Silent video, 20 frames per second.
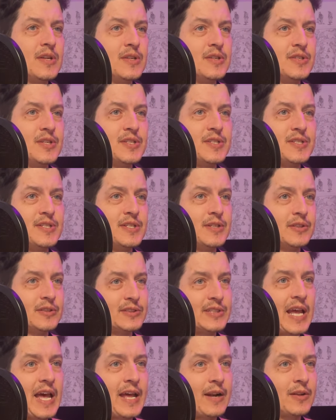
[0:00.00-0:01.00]
just diddle
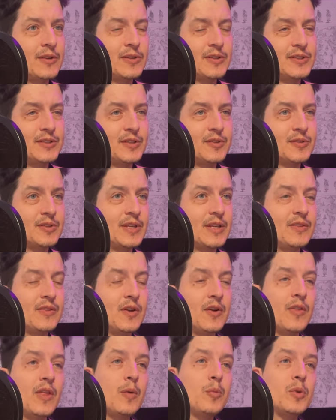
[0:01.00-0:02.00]
daddle and don't get
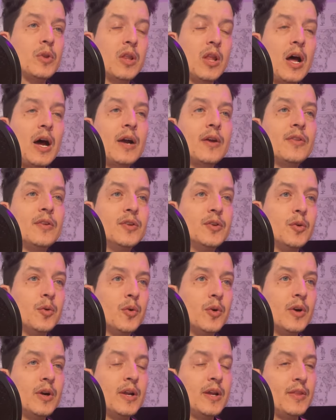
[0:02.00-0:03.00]
there, they would lock the
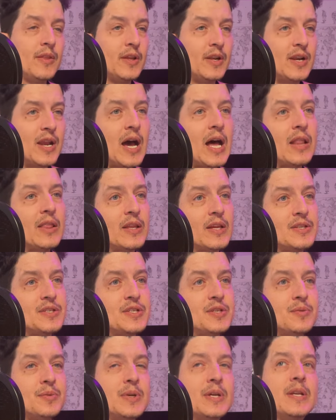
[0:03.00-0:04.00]
door and then not let
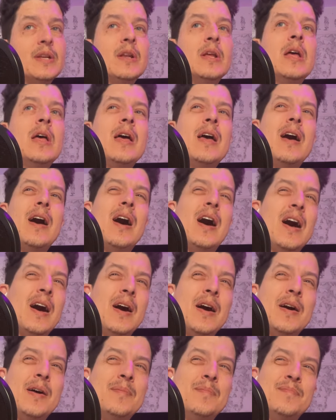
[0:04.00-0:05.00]
you
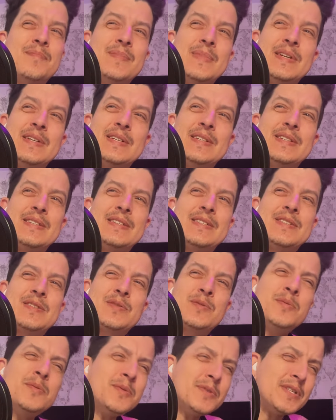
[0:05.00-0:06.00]
in.
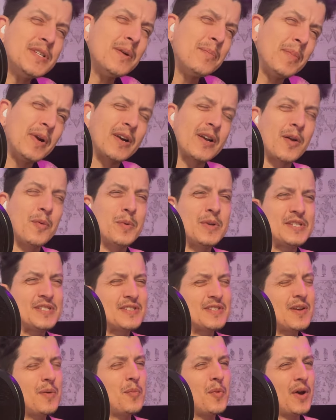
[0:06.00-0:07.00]
Schools in America, we
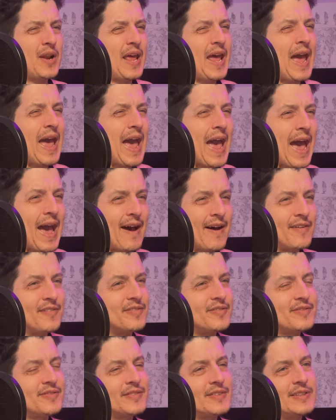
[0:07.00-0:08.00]
somewhat
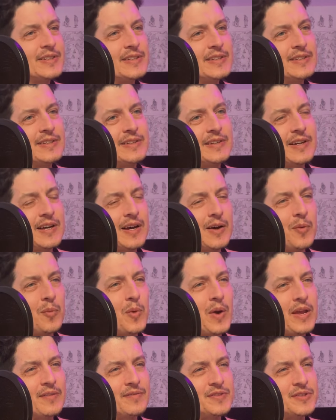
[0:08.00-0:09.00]
have a
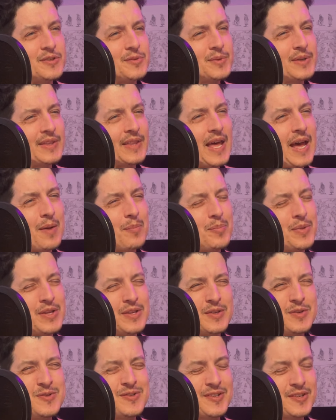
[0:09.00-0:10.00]
way of doing that, but
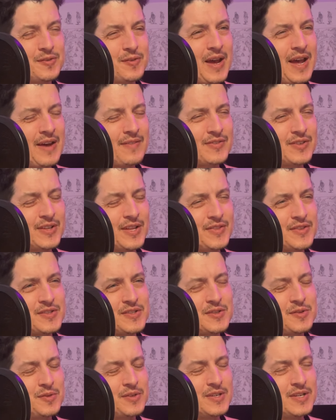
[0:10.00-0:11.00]
usually you have to let the
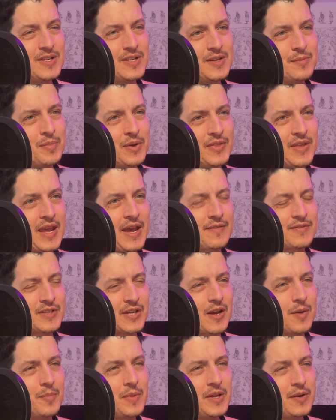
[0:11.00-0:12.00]
student in, but they have to
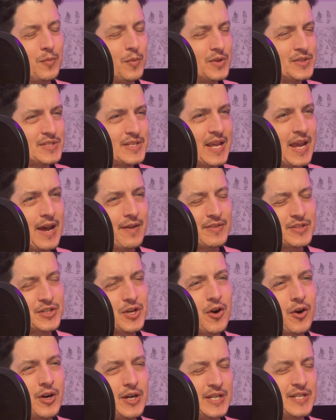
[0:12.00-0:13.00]
come in once they have a
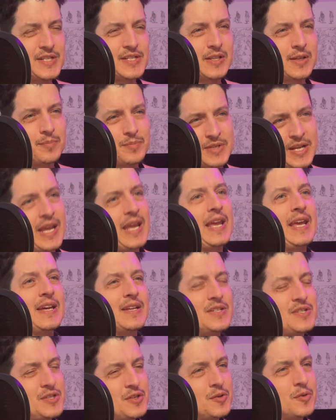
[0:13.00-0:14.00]
tardy slip to
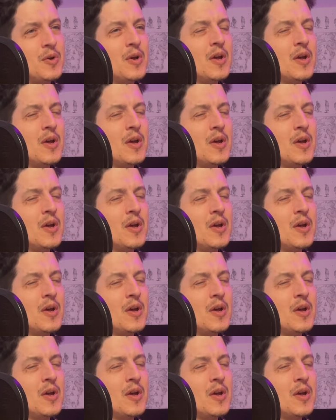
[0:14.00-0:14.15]
hand you.